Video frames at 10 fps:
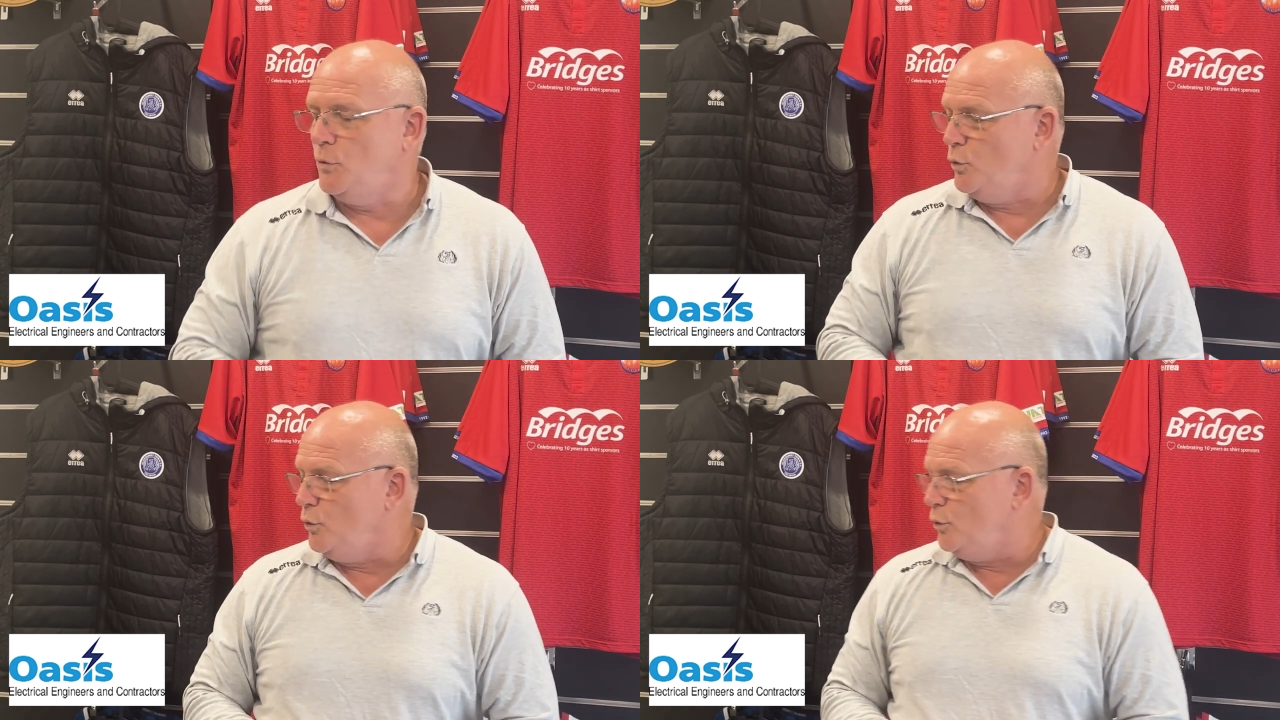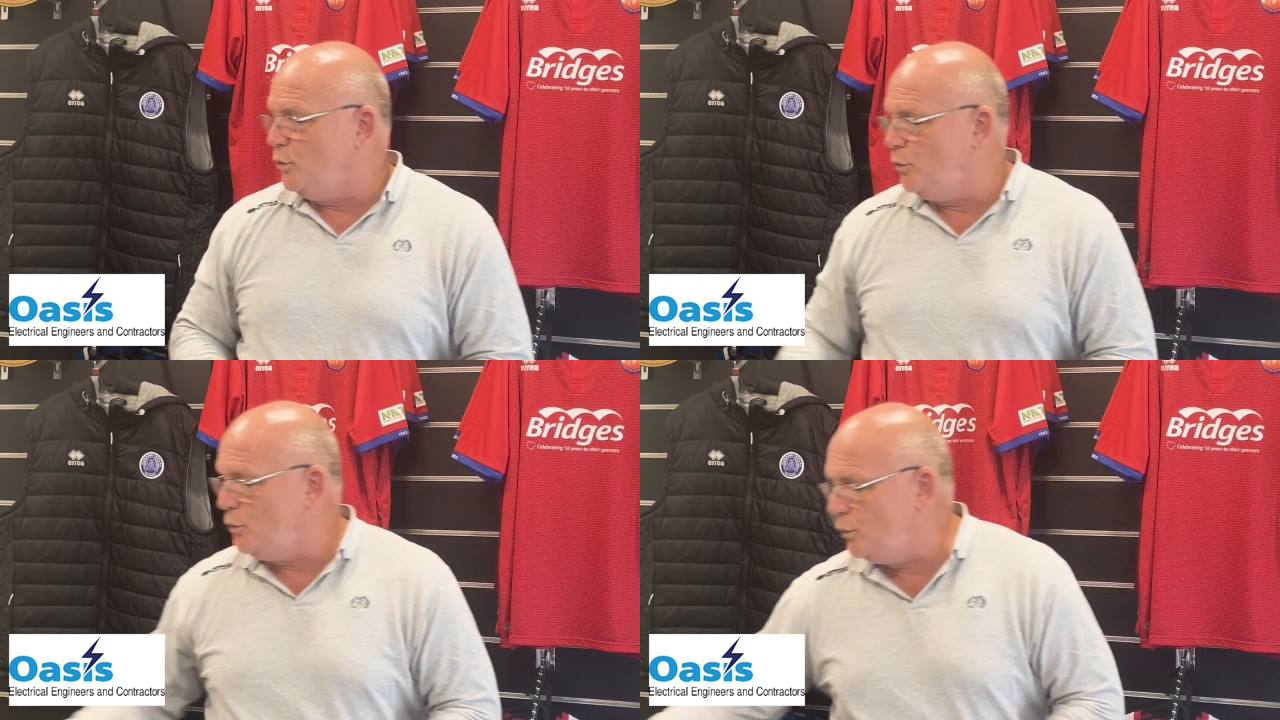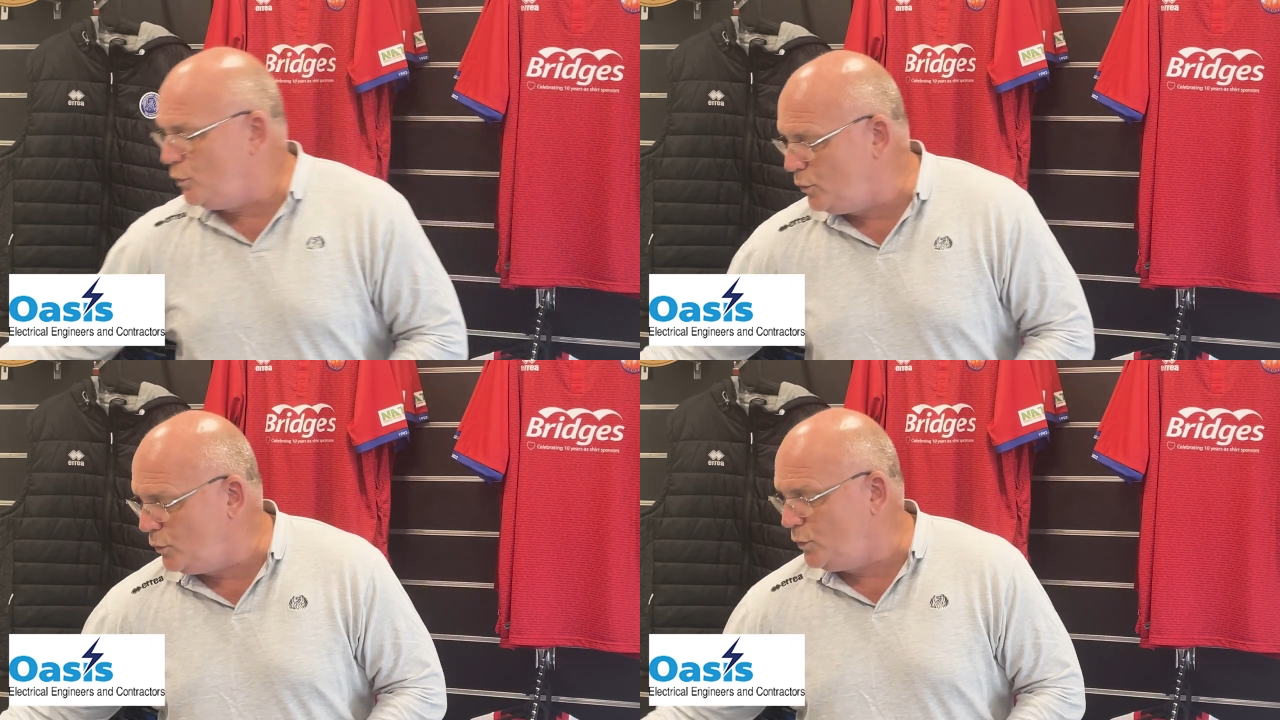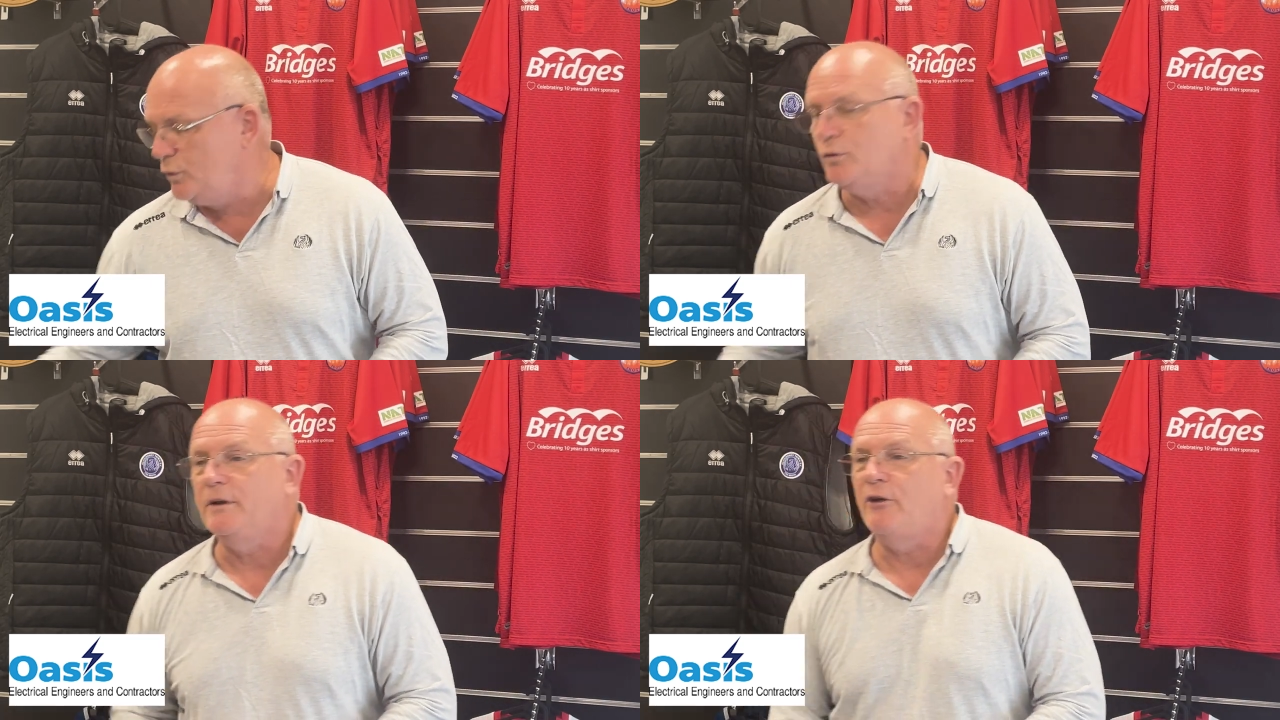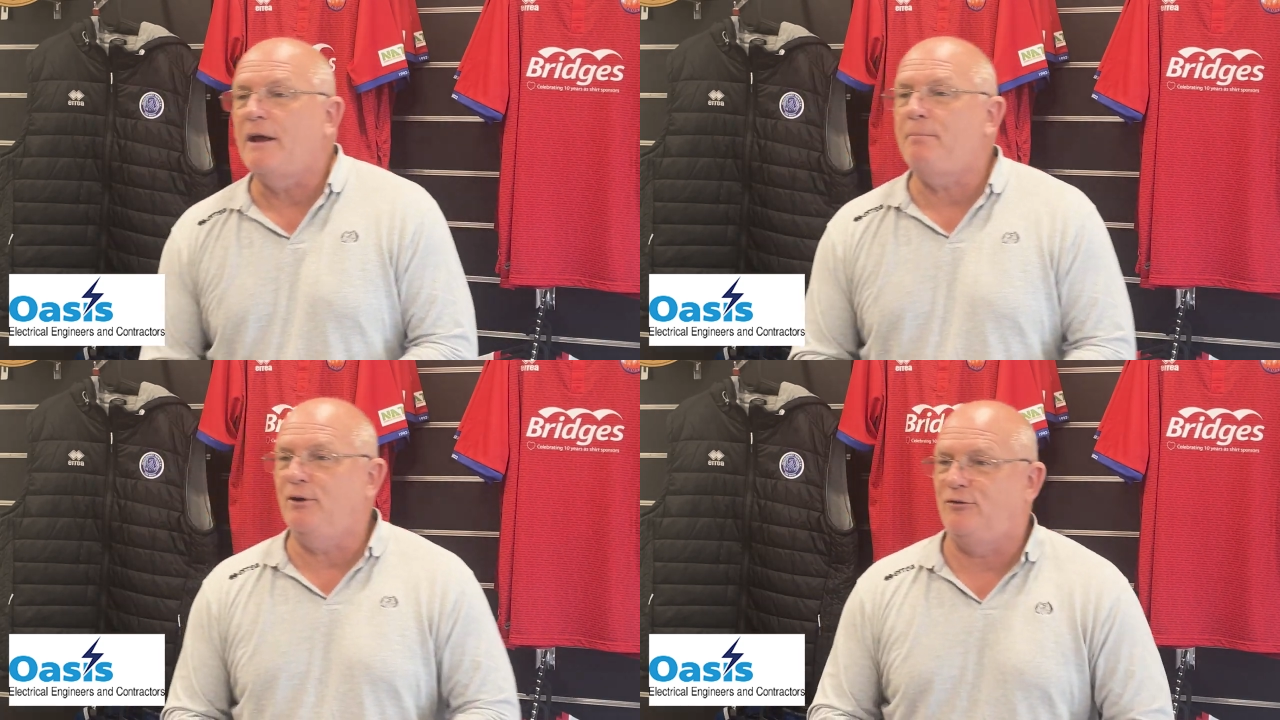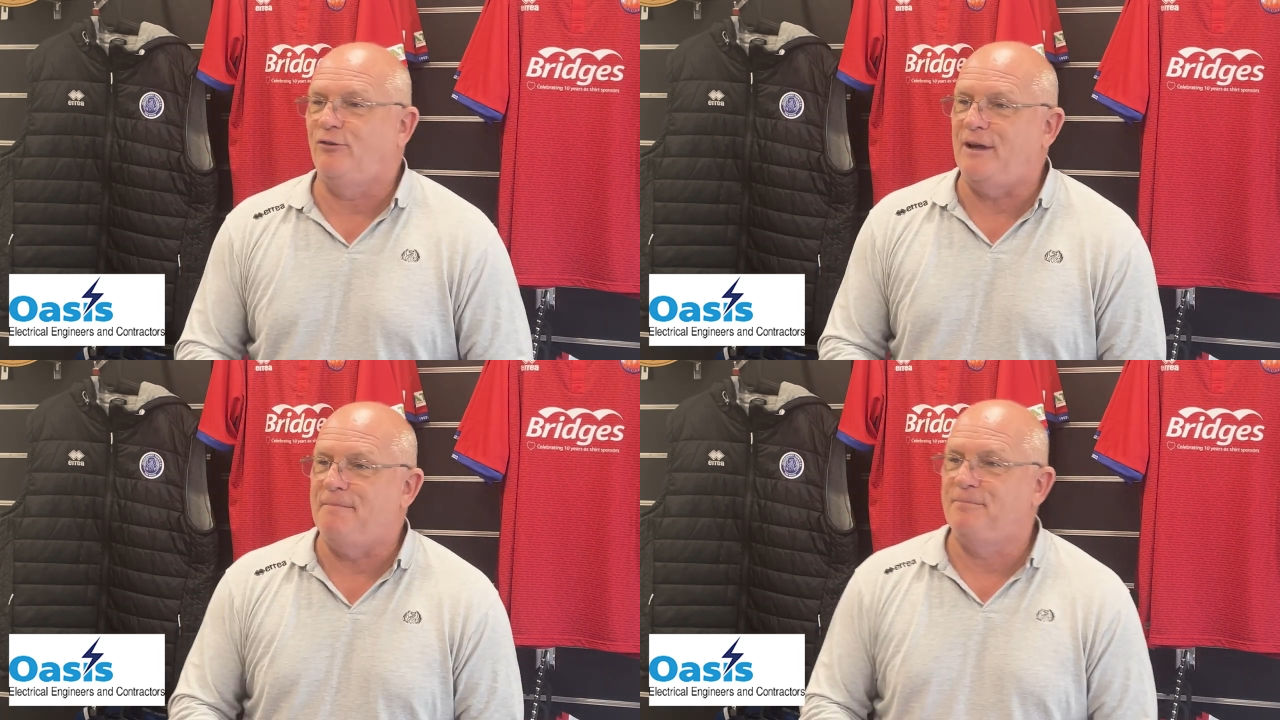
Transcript: Ooh. Do we know that person, Sam?